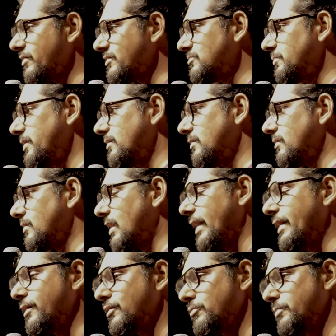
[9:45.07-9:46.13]
has been
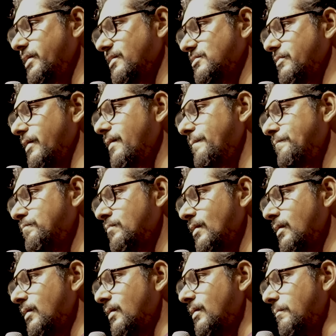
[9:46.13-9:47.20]
kind to me as well,
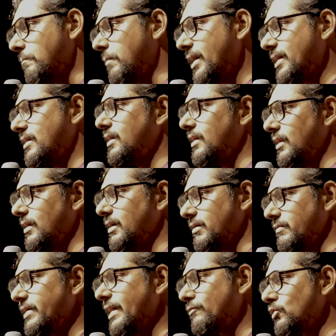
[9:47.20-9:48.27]
but
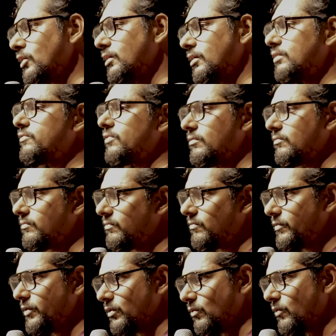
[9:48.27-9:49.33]
we have to learn from,
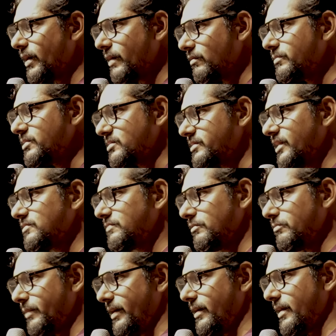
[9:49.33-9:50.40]
you know, whatever mistakes
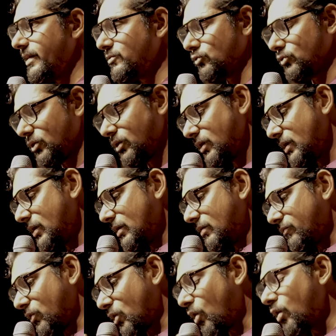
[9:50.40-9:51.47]
we've made, right? So
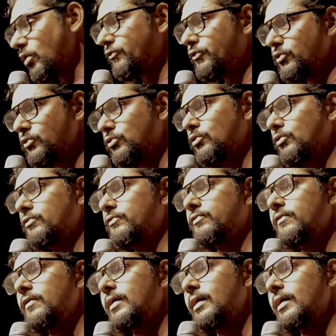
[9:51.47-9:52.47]
for all of you who've